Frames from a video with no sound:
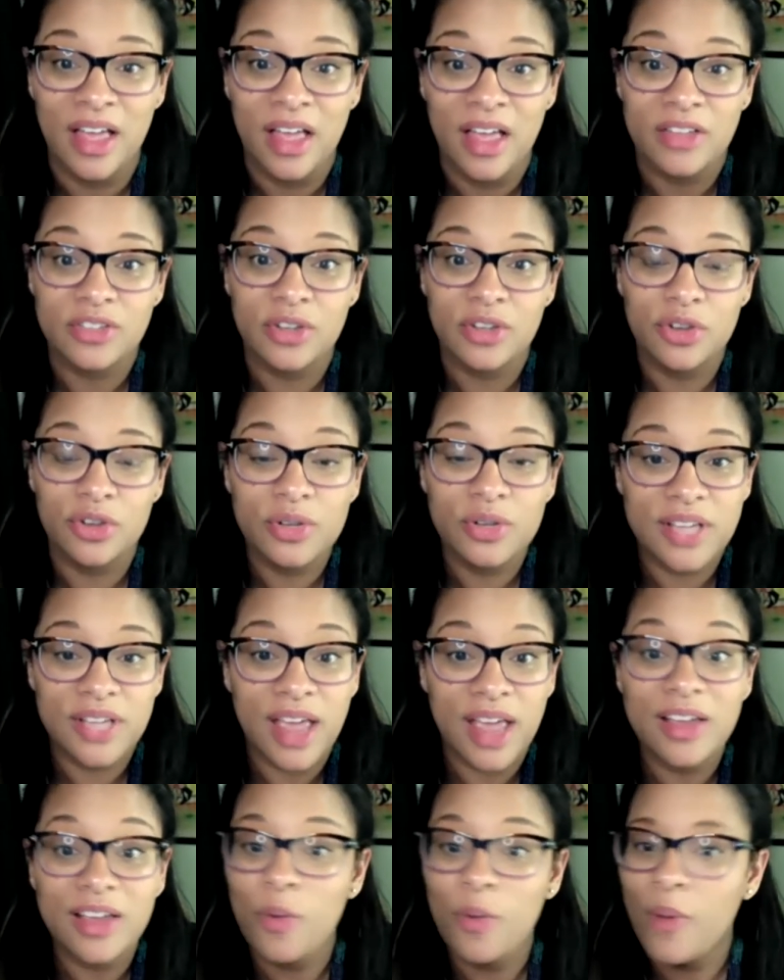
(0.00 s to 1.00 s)
So you
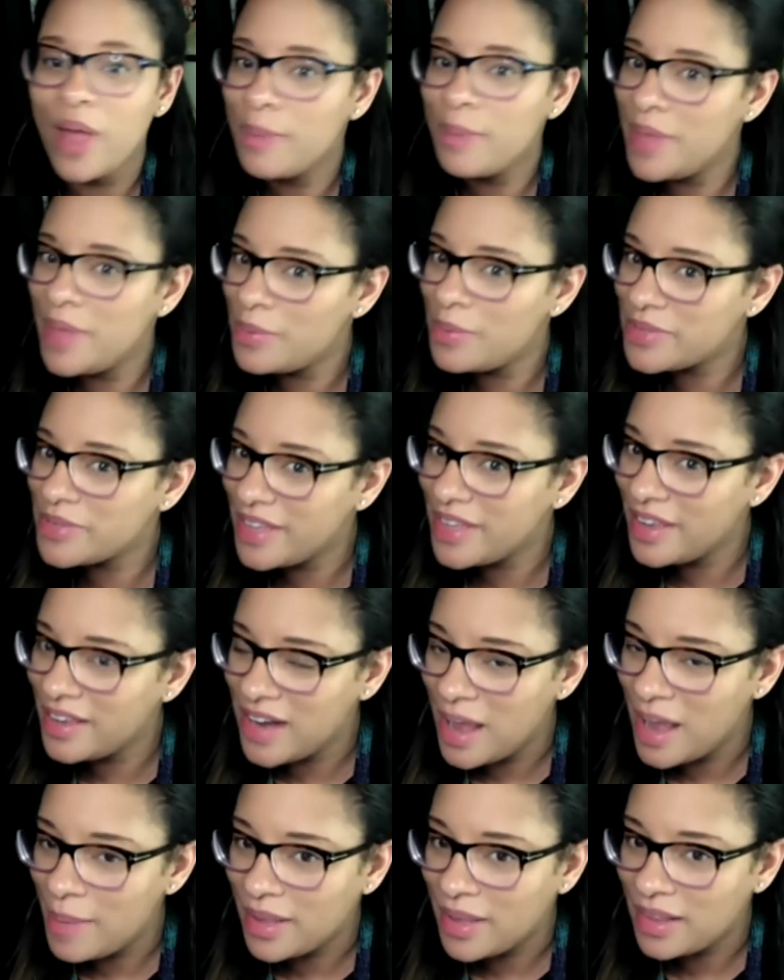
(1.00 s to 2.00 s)
take away people's
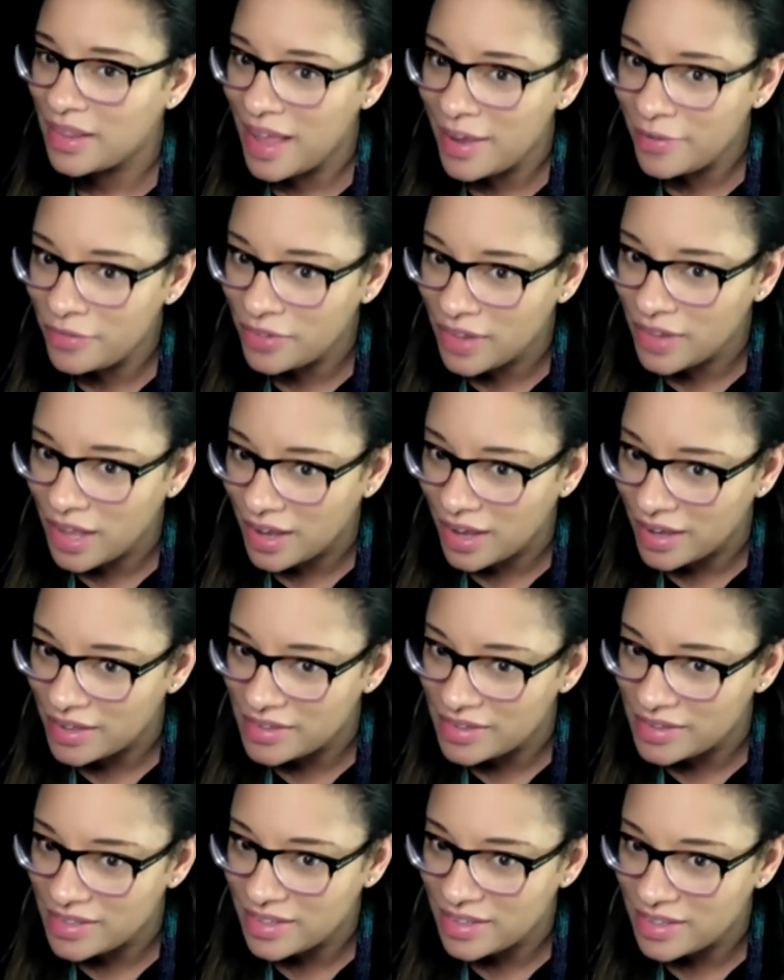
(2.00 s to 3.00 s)
economic
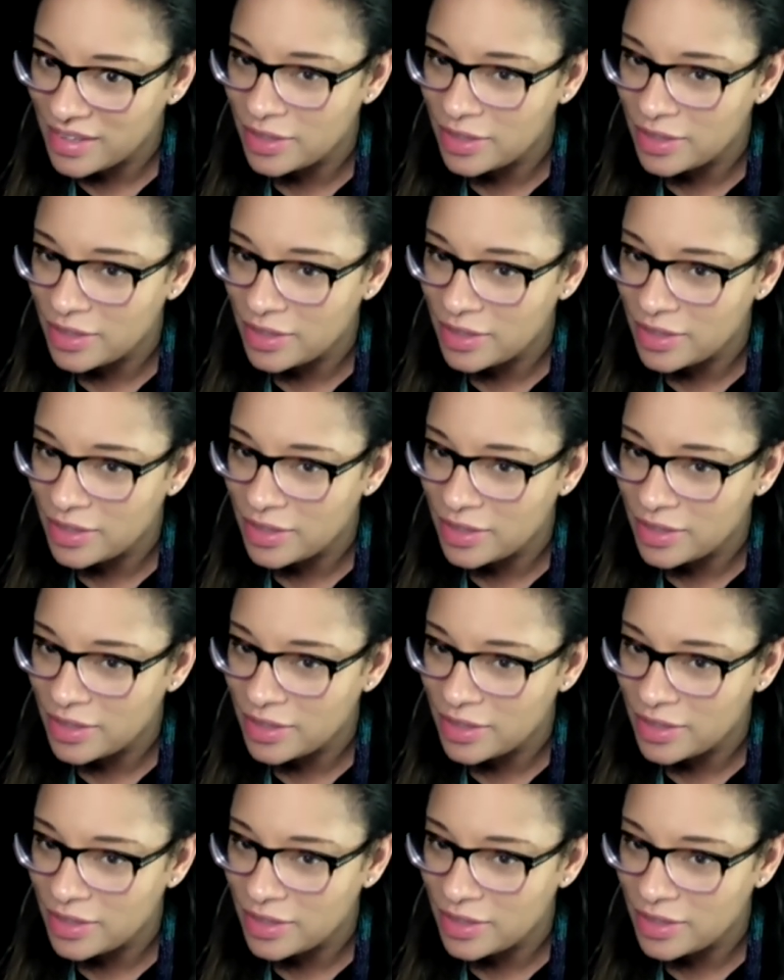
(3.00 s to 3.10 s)
lifelines.